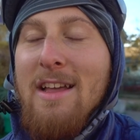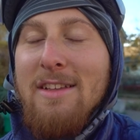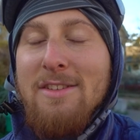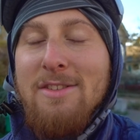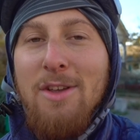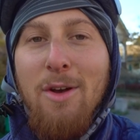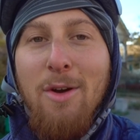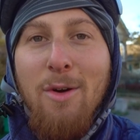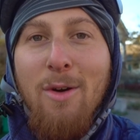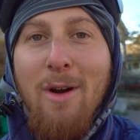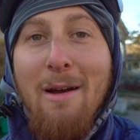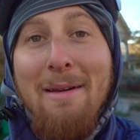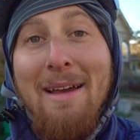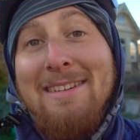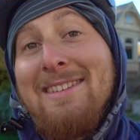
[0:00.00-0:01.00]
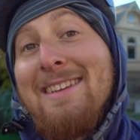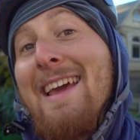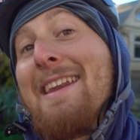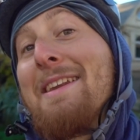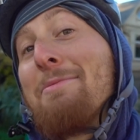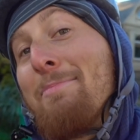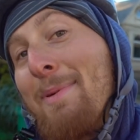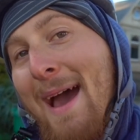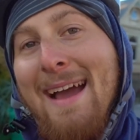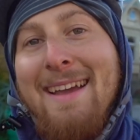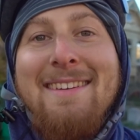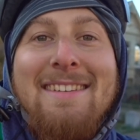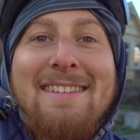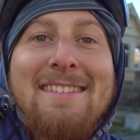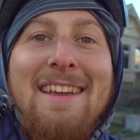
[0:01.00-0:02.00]
So I'm actually headed
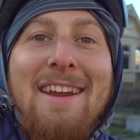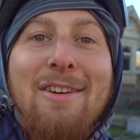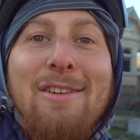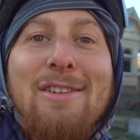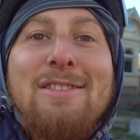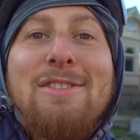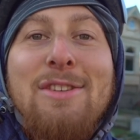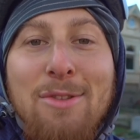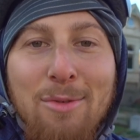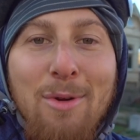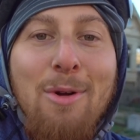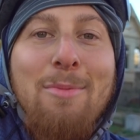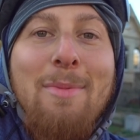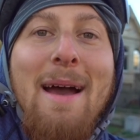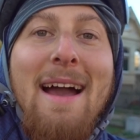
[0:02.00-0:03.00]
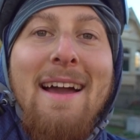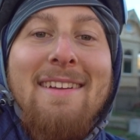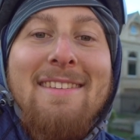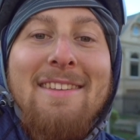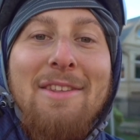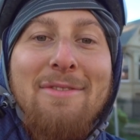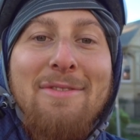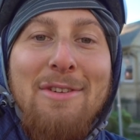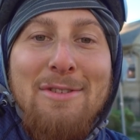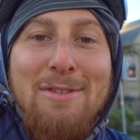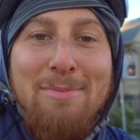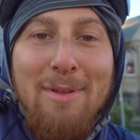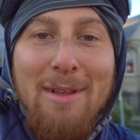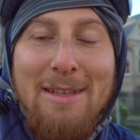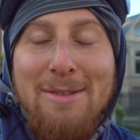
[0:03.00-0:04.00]
back to Sarah's, throwback to the
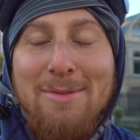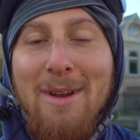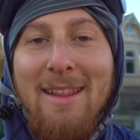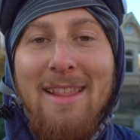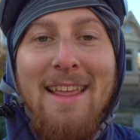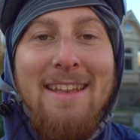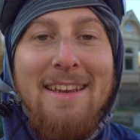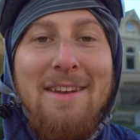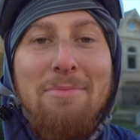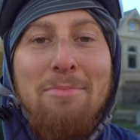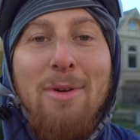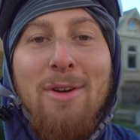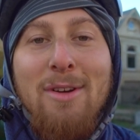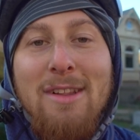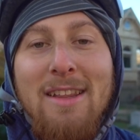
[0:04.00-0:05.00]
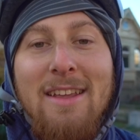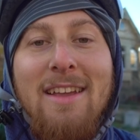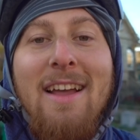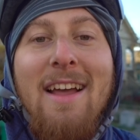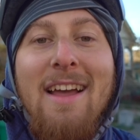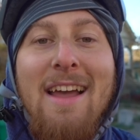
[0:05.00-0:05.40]
first place when I landed in Berkeley.